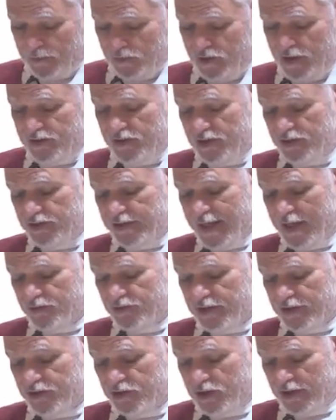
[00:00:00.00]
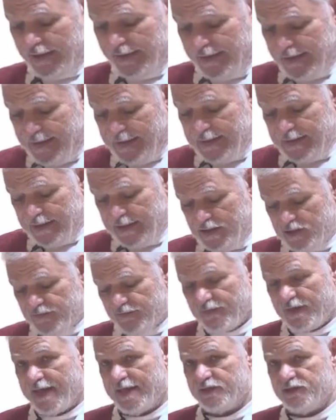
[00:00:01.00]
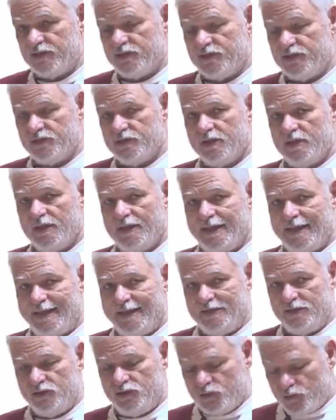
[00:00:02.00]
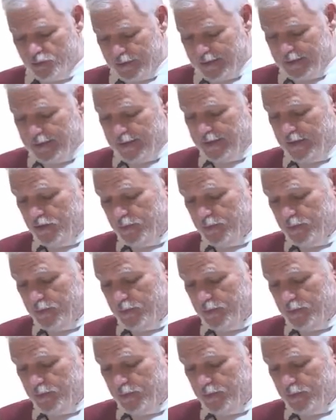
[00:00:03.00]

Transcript: Jesus tells us to eat his flesh and drink